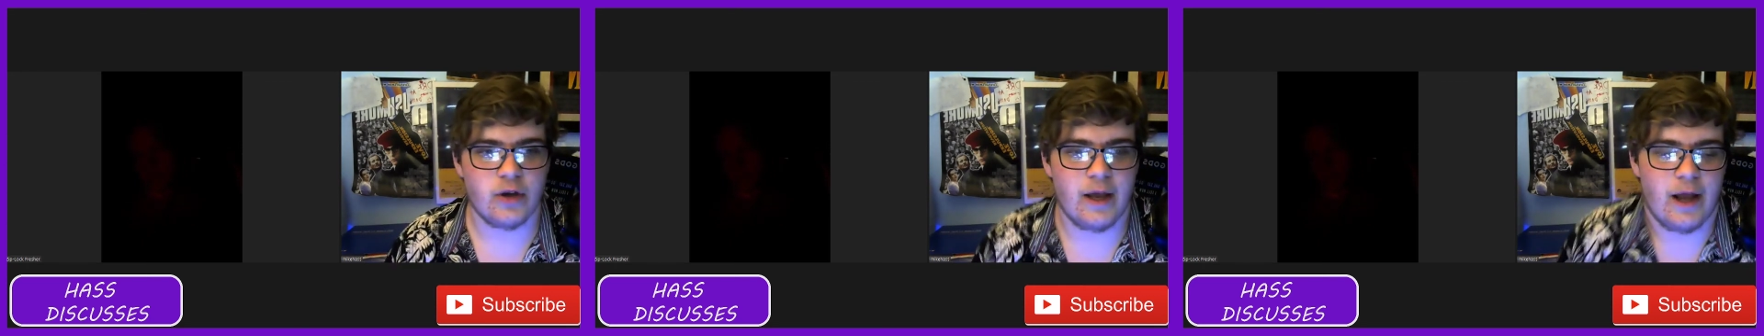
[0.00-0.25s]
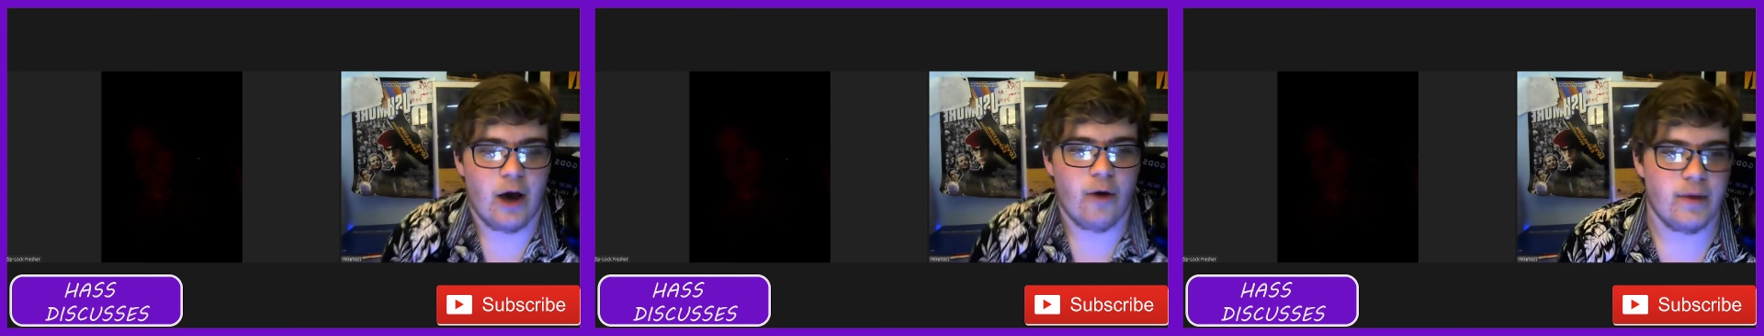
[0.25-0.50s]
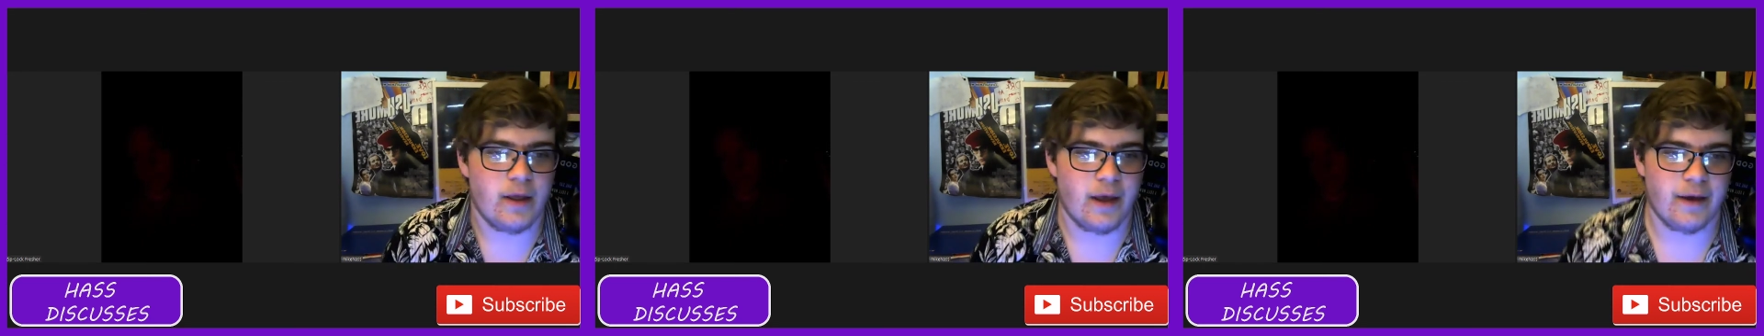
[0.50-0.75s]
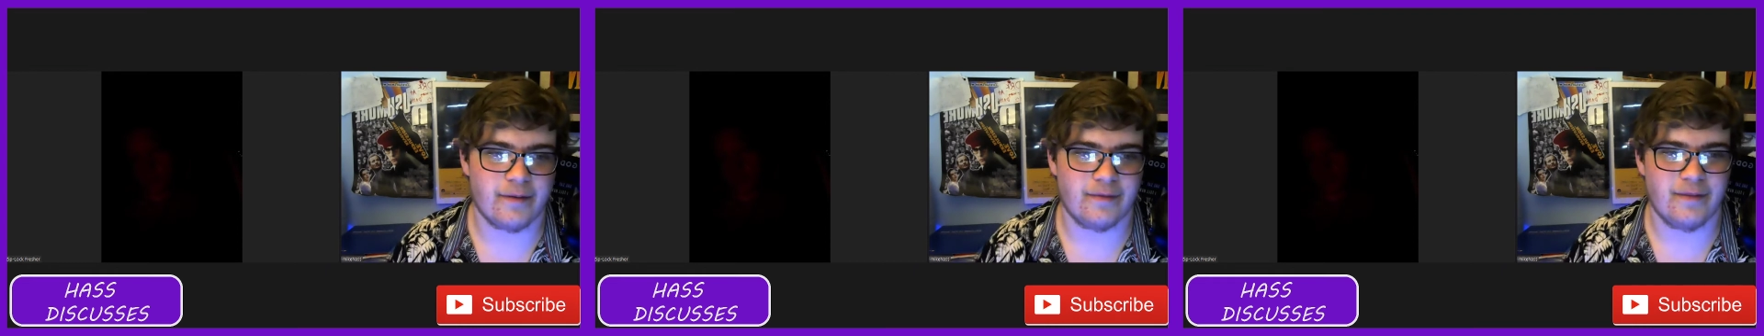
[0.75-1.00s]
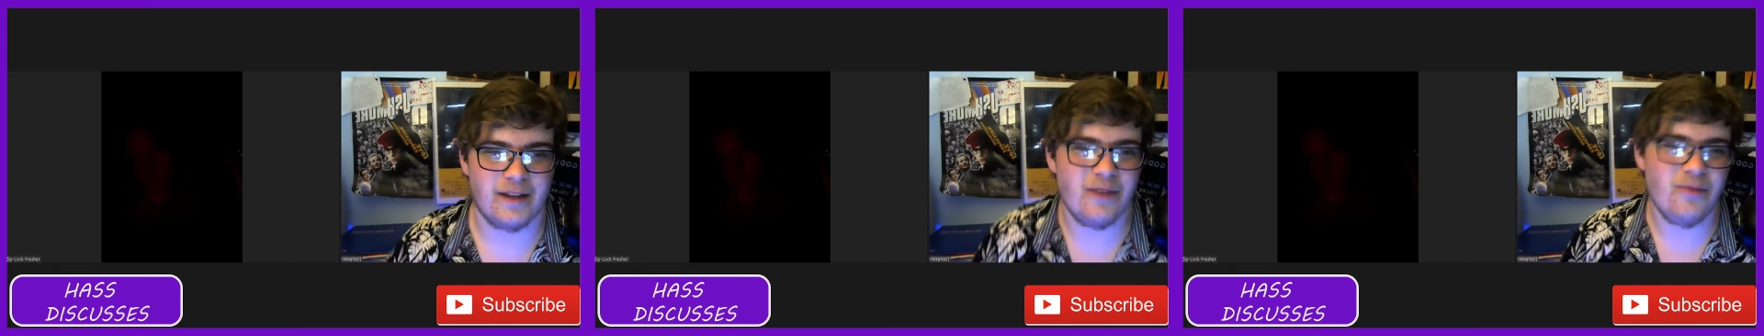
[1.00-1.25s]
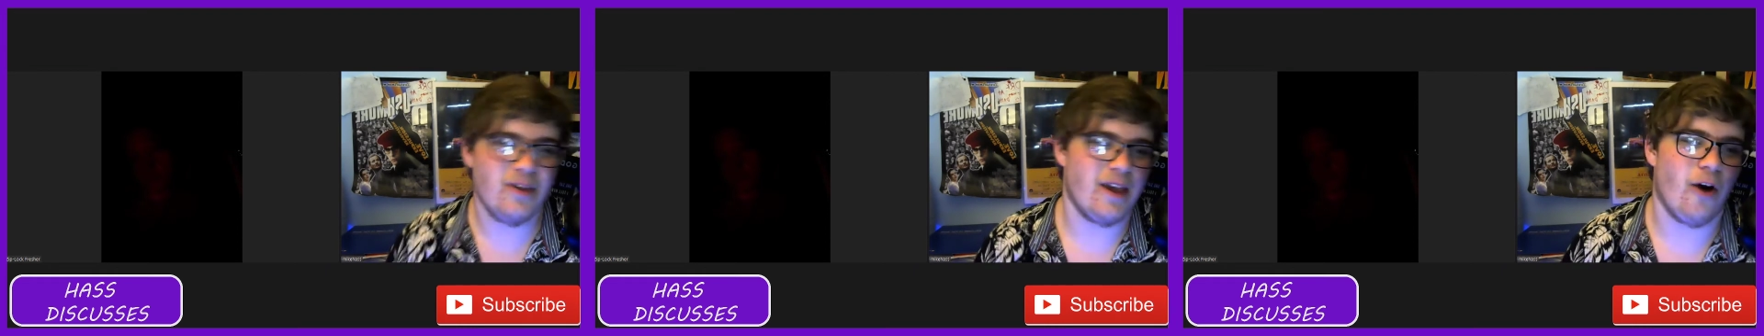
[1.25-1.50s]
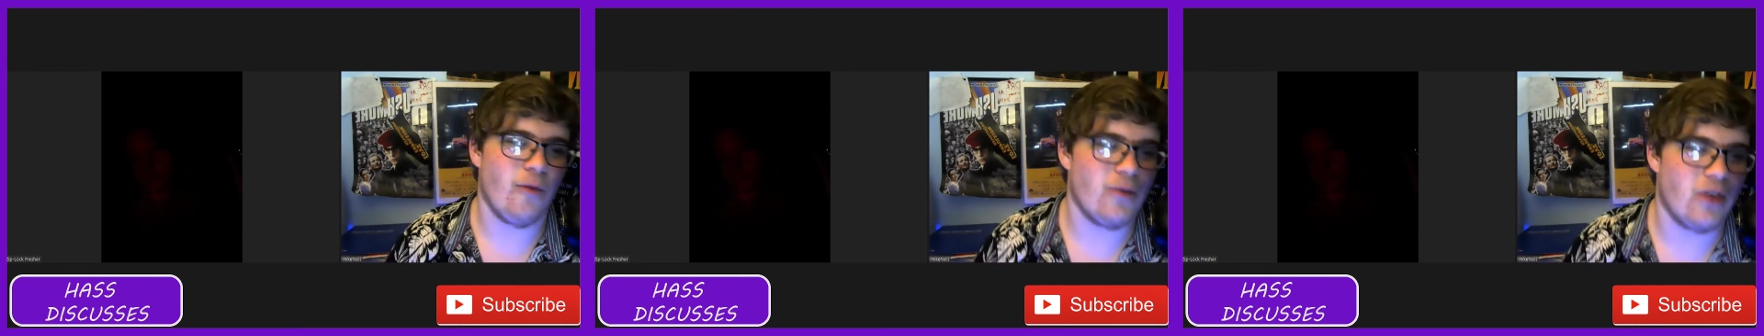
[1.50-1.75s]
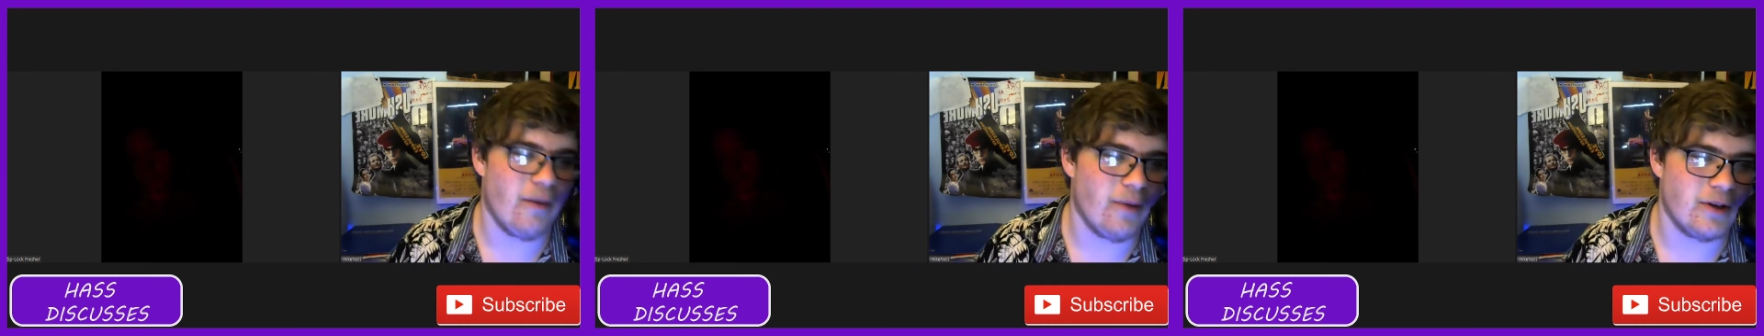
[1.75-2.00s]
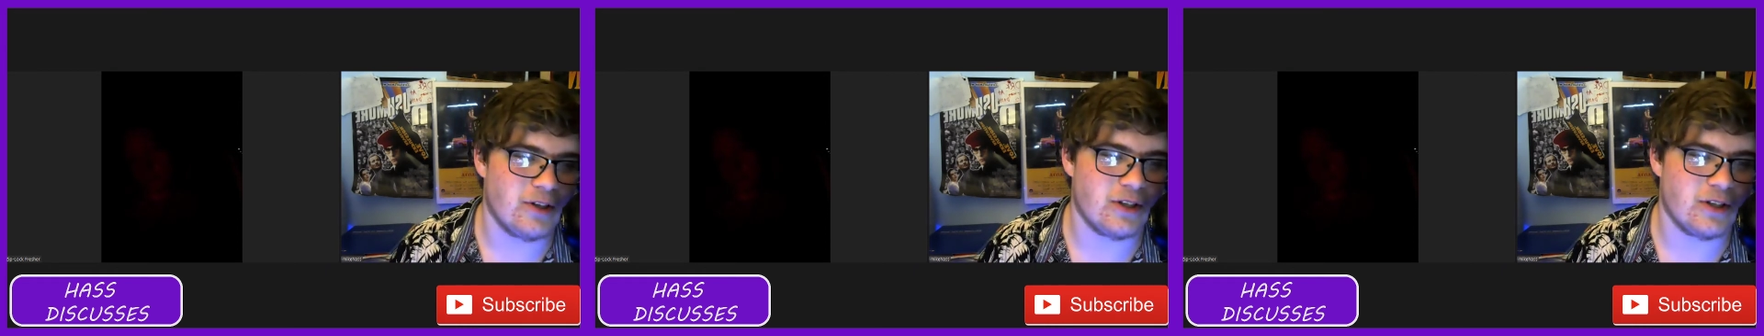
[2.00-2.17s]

It helped me, like, it didn't really help me that much.